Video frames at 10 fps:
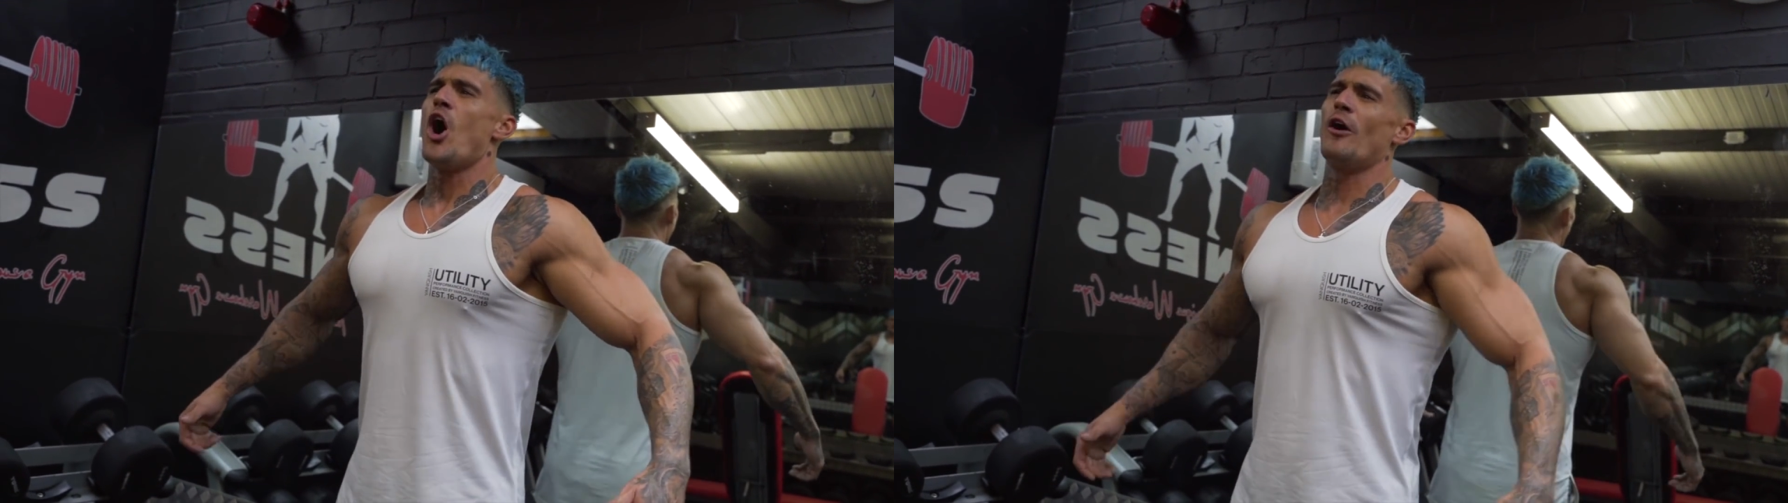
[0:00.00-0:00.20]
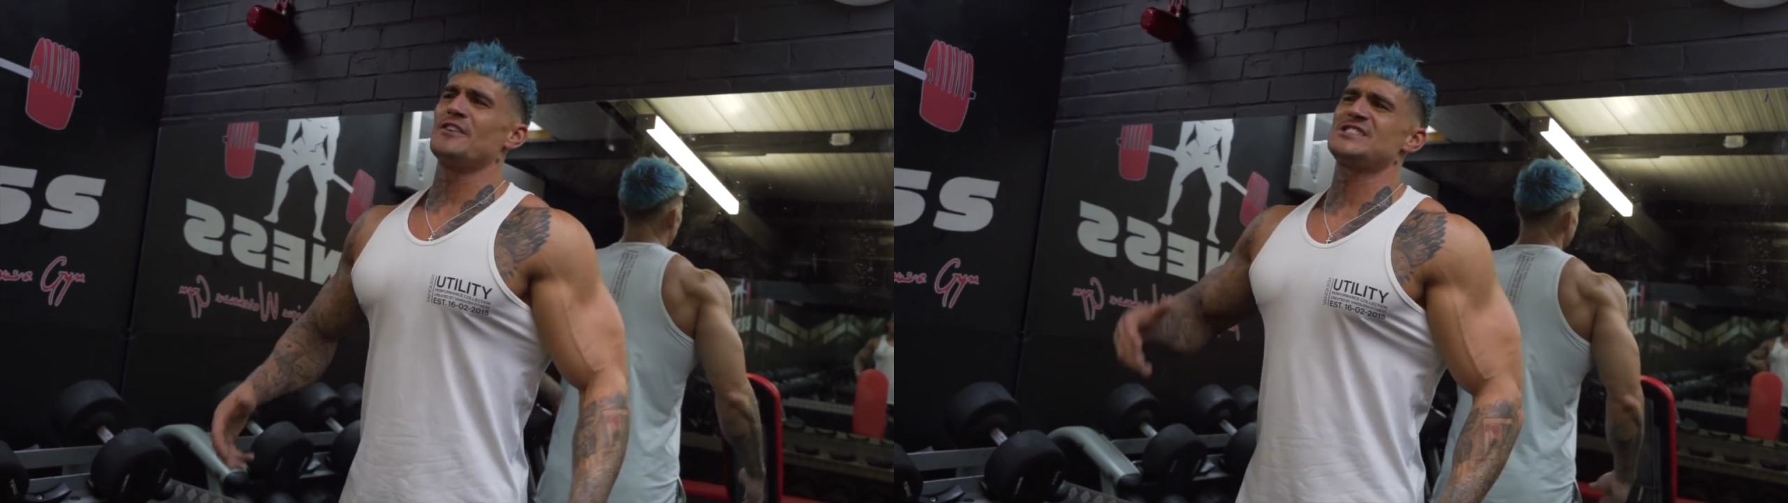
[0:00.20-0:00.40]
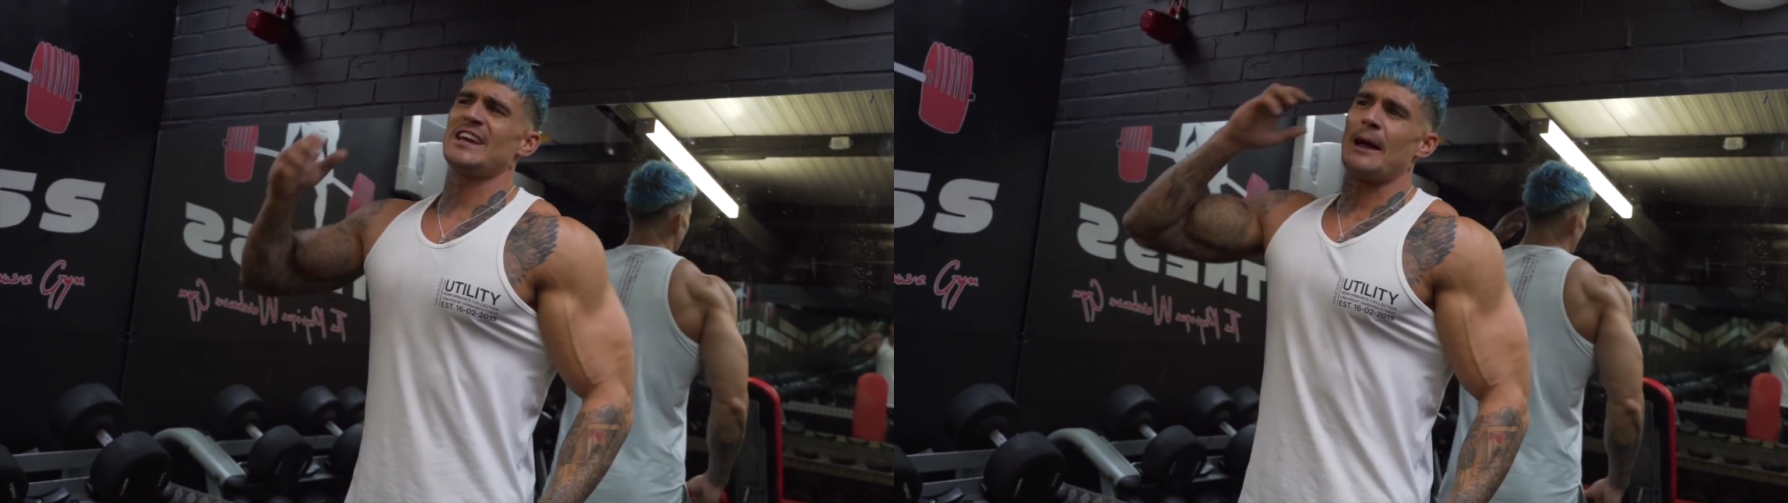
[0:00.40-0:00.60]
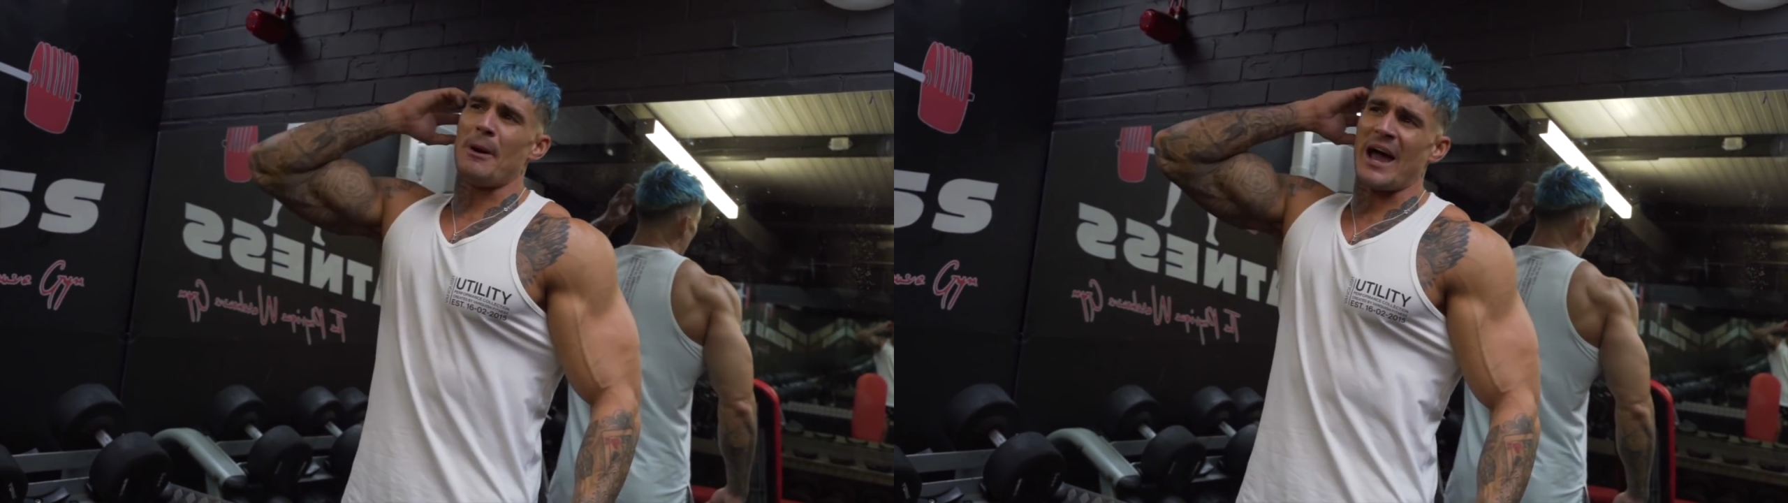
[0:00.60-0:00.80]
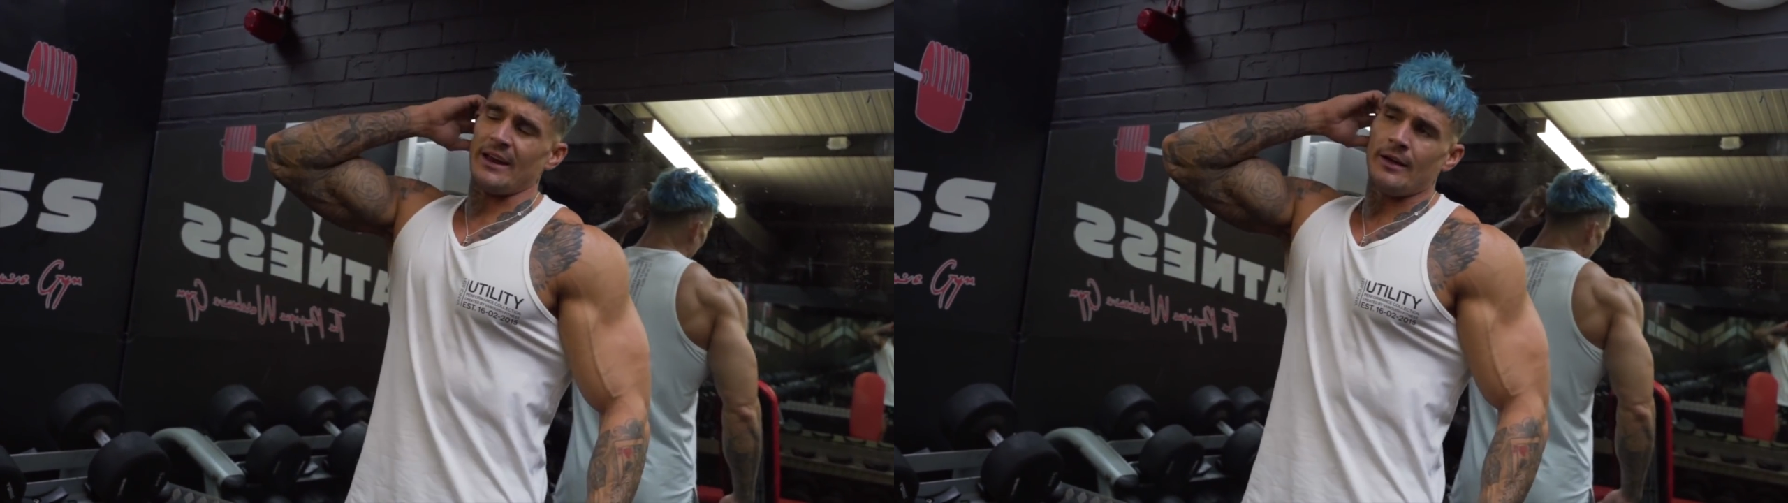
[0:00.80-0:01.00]
Obviously, I
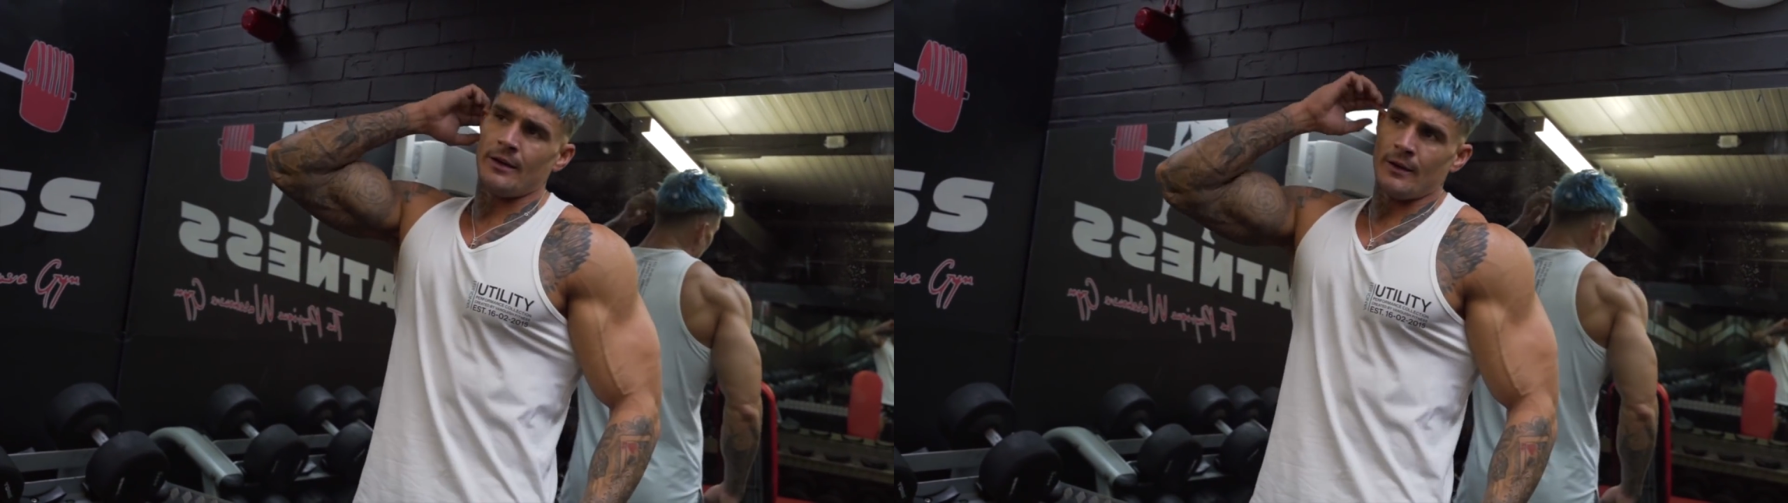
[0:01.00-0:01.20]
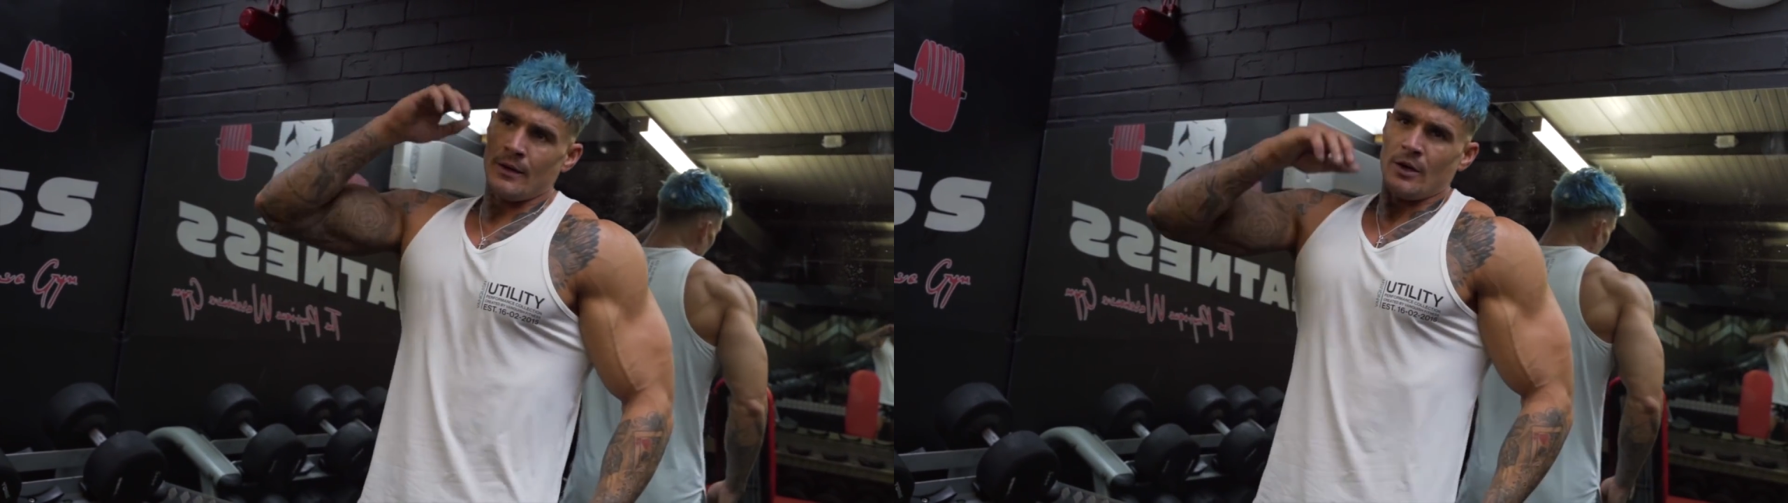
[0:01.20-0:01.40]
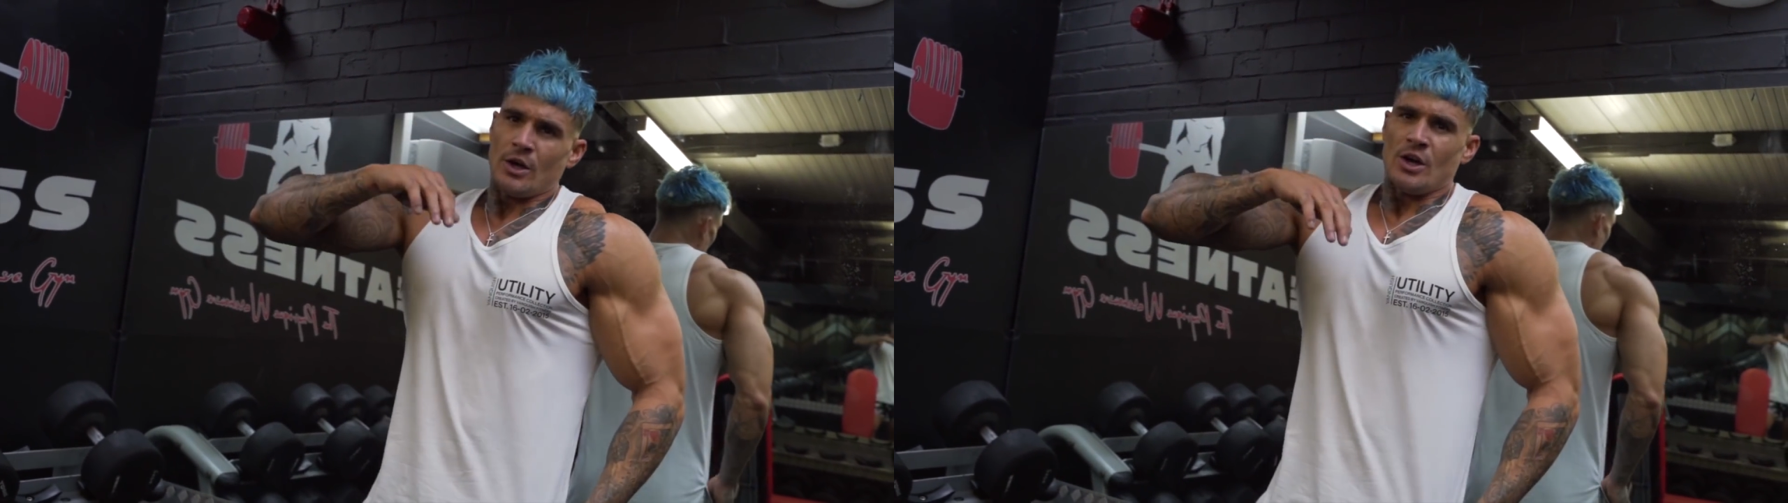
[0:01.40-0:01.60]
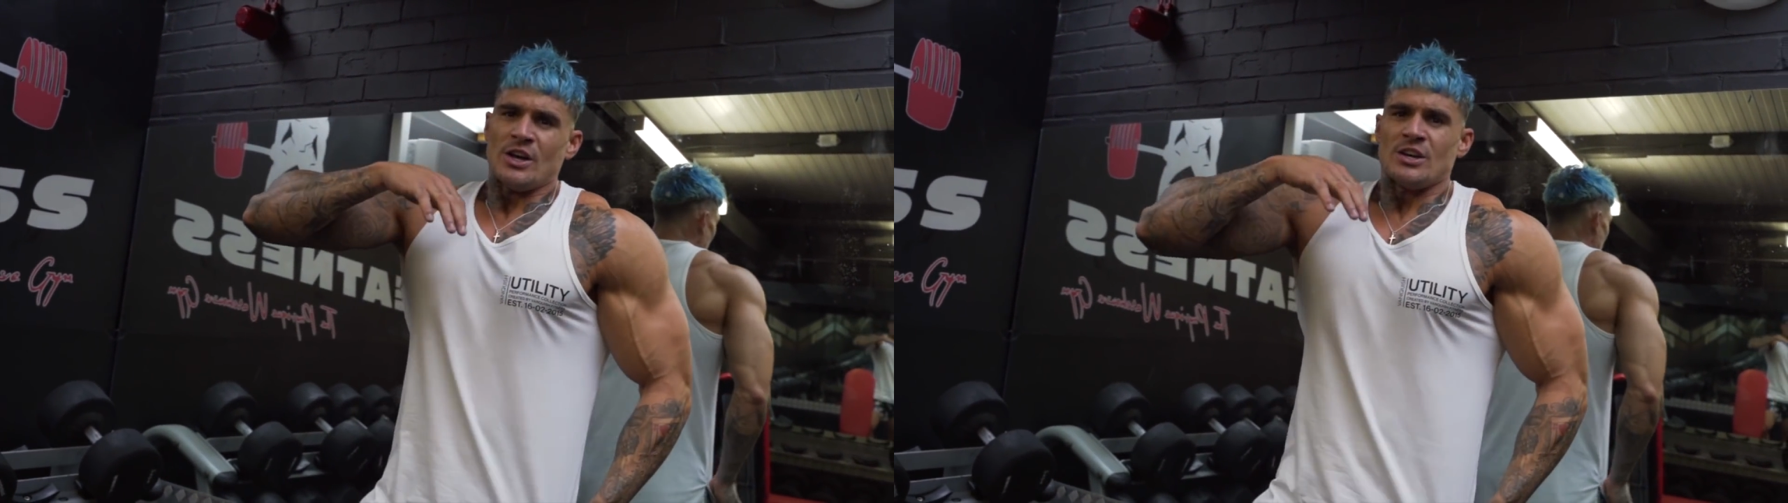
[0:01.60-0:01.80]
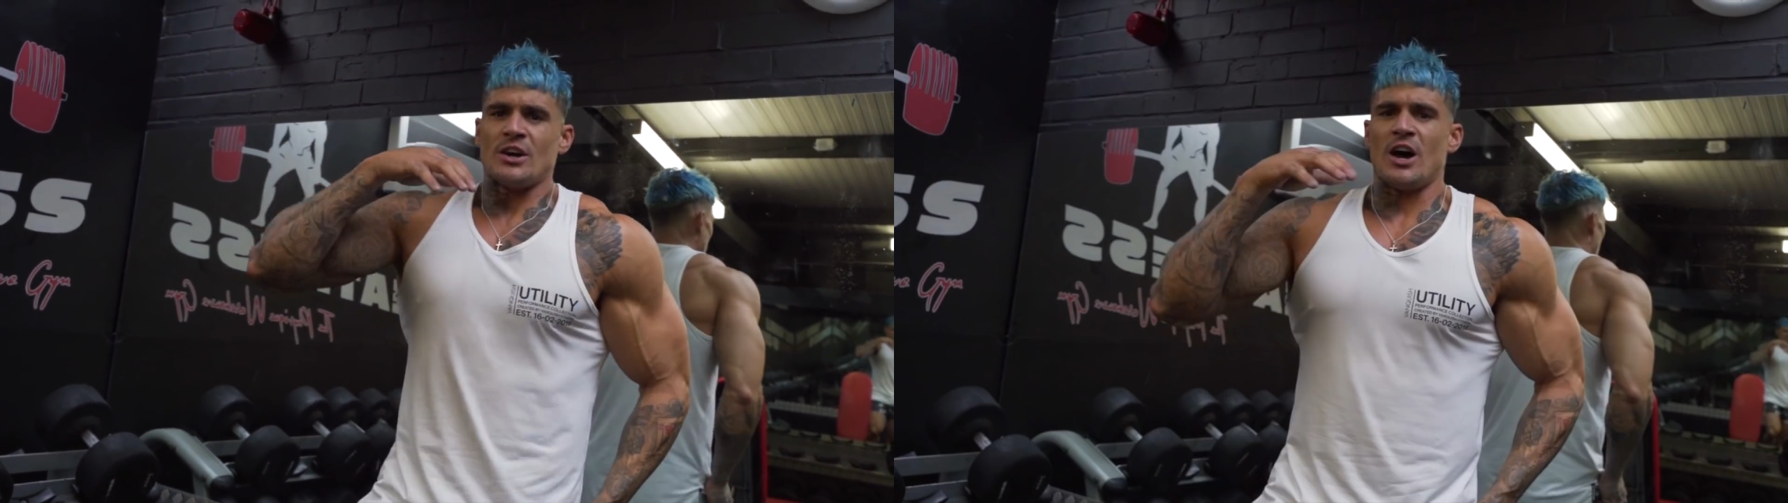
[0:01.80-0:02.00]

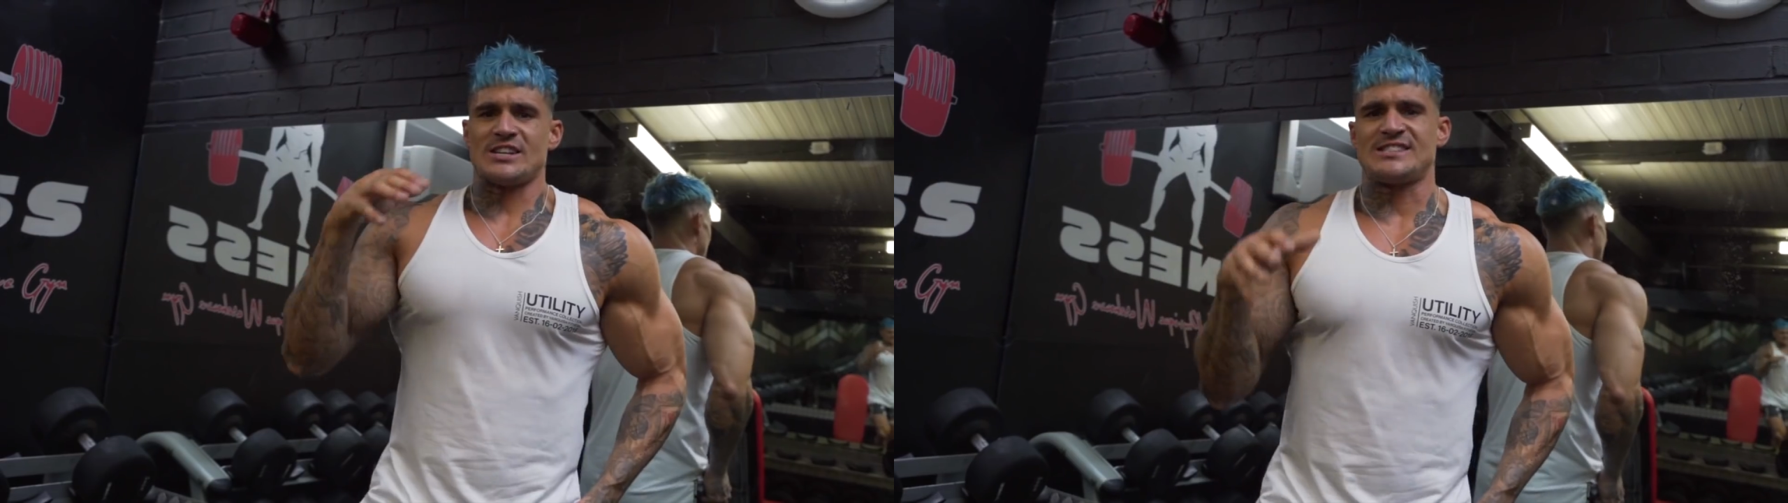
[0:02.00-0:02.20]
might